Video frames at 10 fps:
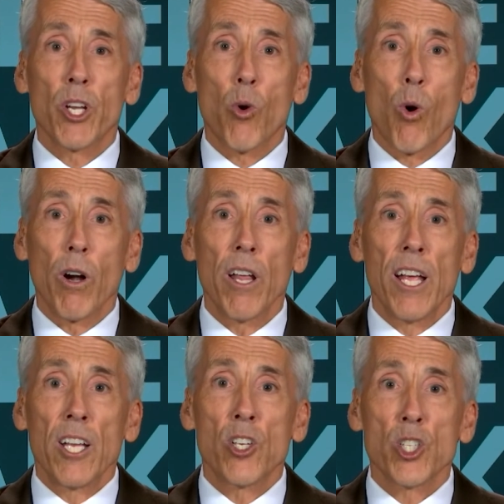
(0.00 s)
court
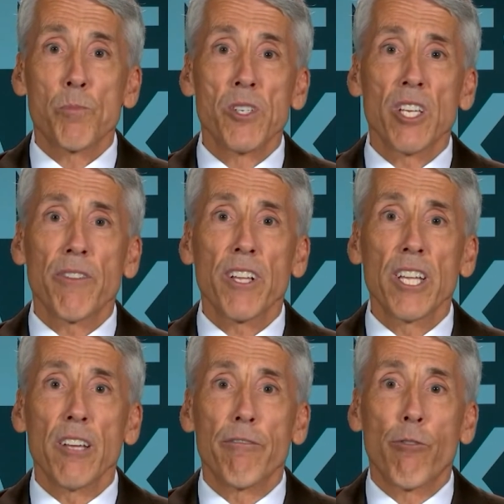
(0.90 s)
to
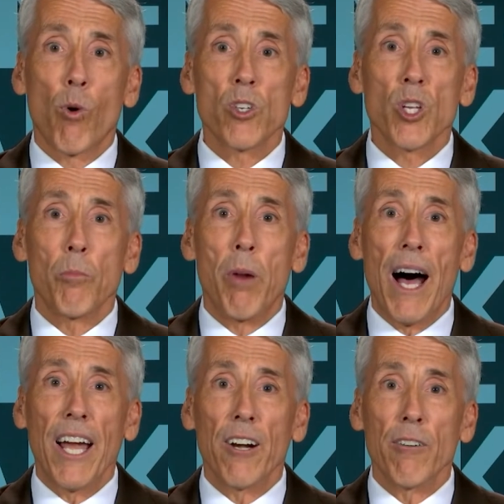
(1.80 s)
specifically enforce a
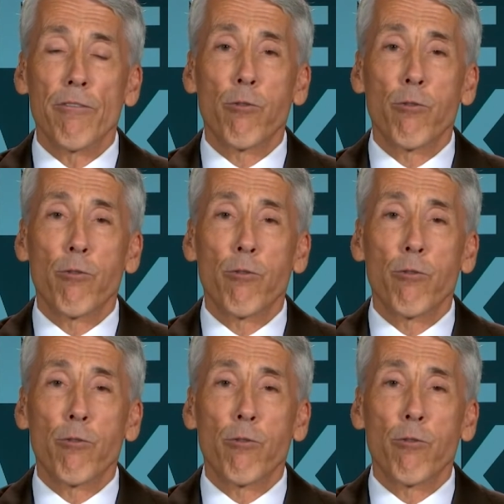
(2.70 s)
buyer and